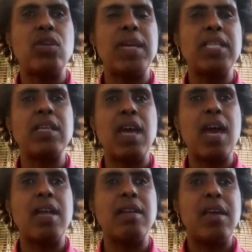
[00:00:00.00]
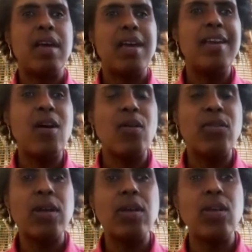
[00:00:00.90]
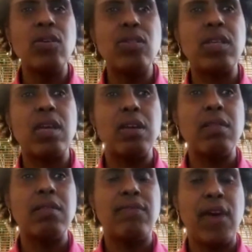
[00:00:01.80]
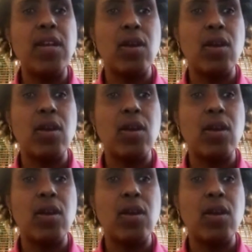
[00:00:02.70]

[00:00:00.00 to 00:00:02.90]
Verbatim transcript: construction guys, explain to, because again,